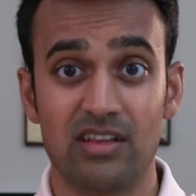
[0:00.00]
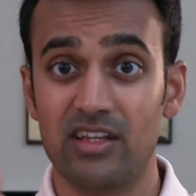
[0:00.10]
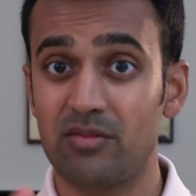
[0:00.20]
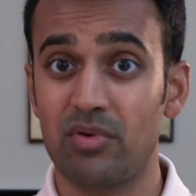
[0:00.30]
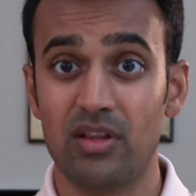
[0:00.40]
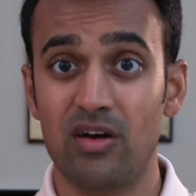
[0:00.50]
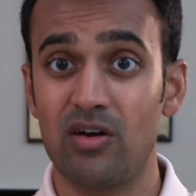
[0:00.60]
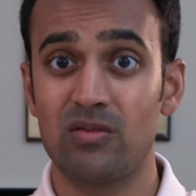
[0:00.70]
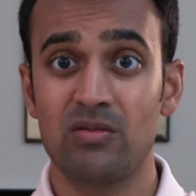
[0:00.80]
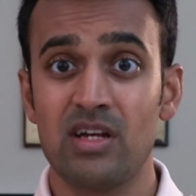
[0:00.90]
link
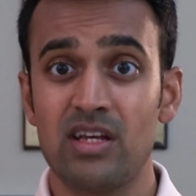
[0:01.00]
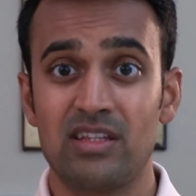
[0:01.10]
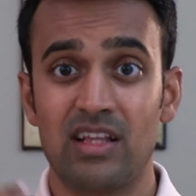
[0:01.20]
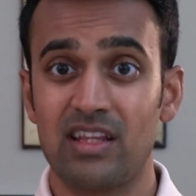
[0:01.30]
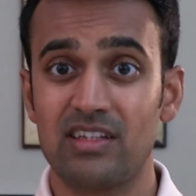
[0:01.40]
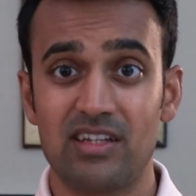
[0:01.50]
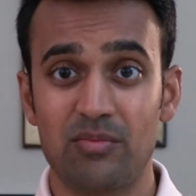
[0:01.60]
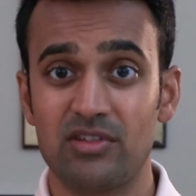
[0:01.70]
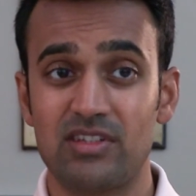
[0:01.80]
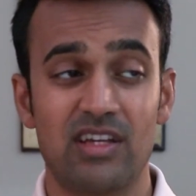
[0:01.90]
below, that list I
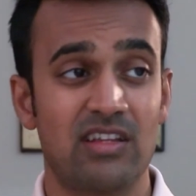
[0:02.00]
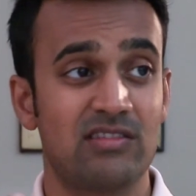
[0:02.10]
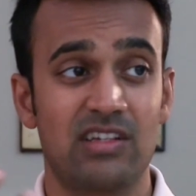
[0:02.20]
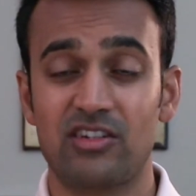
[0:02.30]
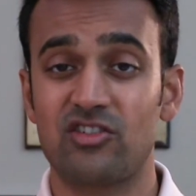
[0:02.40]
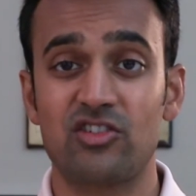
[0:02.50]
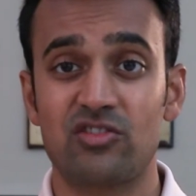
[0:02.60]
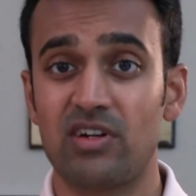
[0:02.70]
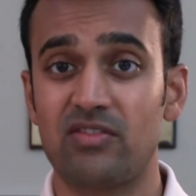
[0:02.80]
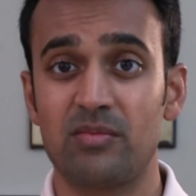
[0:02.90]
put together is actually
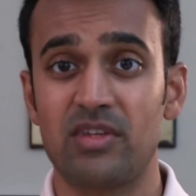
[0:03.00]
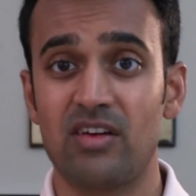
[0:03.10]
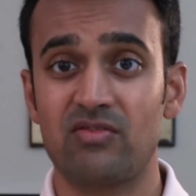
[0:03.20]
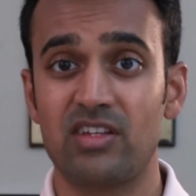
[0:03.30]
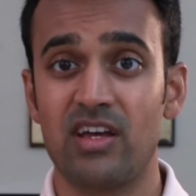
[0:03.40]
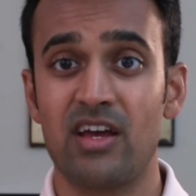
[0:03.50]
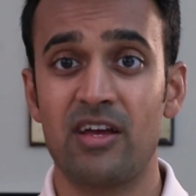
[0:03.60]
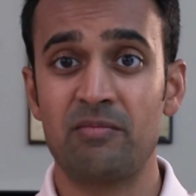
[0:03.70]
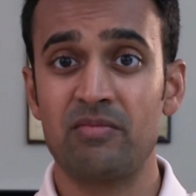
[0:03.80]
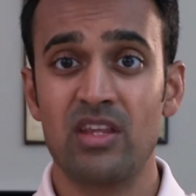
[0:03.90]
straight from the
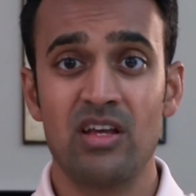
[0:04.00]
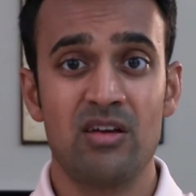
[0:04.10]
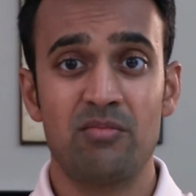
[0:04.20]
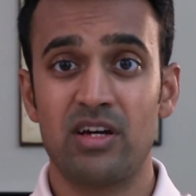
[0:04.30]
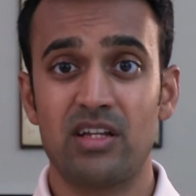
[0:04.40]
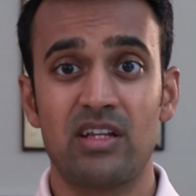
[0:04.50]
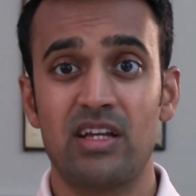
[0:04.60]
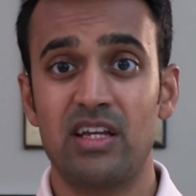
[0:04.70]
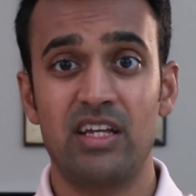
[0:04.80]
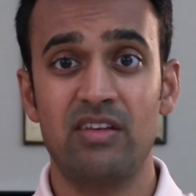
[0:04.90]
FDA.
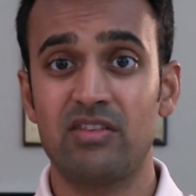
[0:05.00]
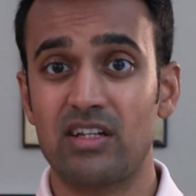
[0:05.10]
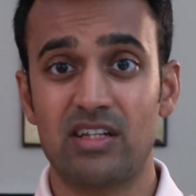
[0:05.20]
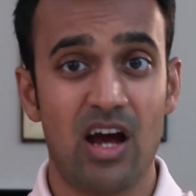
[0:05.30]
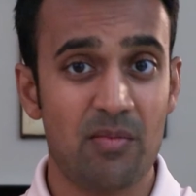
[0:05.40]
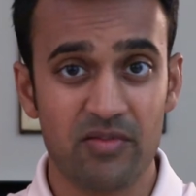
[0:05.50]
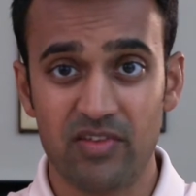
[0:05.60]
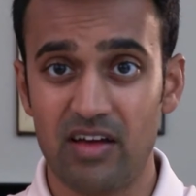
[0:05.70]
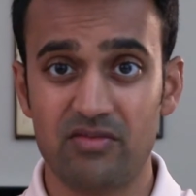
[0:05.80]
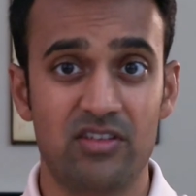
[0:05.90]
But even on top of
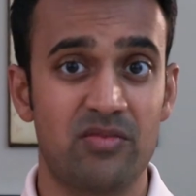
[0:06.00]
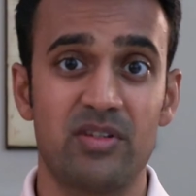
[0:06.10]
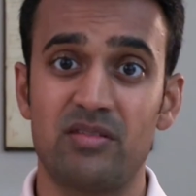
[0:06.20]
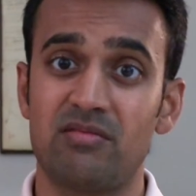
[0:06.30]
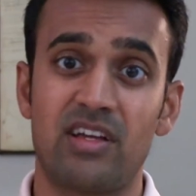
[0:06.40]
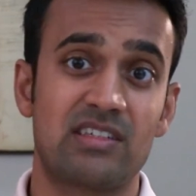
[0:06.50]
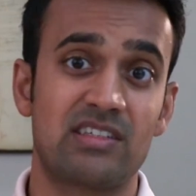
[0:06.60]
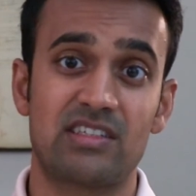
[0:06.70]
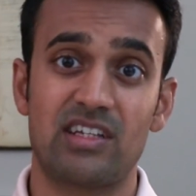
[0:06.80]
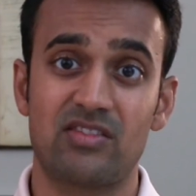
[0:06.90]
that, there have been
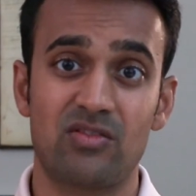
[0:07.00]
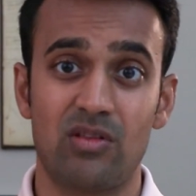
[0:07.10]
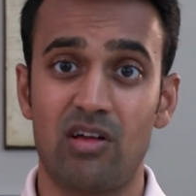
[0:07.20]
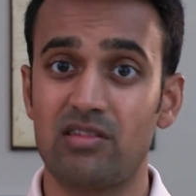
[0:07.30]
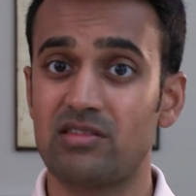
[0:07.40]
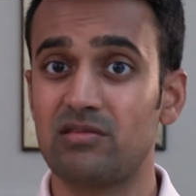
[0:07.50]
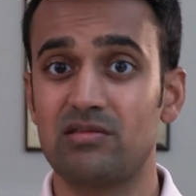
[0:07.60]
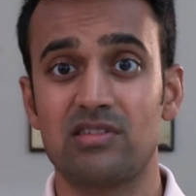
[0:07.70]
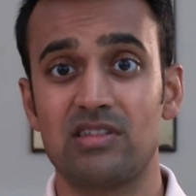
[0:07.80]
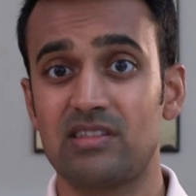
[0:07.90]
successful
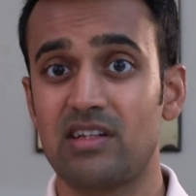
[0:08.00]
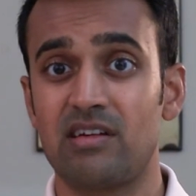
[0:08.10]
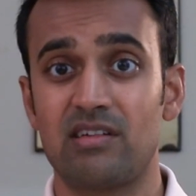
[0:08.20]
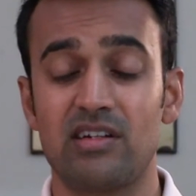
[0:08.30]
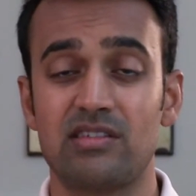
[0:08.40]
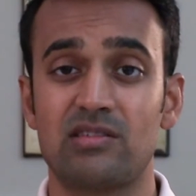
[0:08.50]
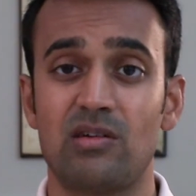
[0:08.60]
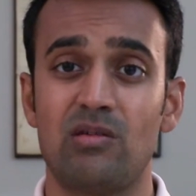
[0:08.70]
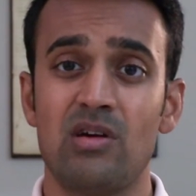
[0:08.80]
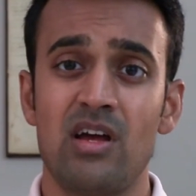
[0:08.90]
lawsuits in this area.
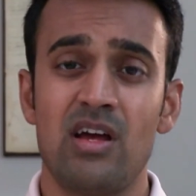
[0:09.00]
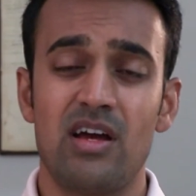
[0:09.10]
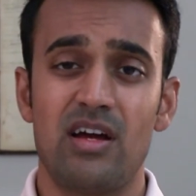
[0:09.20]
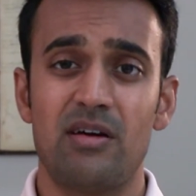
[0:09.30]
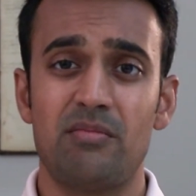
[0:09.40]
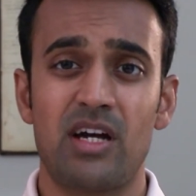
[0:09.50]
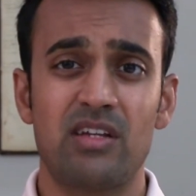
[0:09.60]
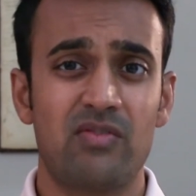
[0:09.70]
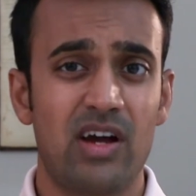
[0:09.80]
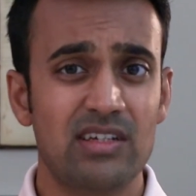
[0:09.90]
So my
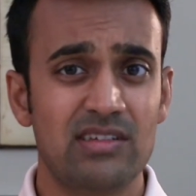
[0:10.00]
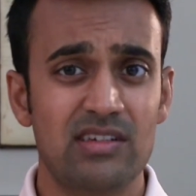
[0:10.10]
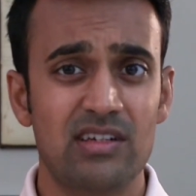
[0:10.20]
advice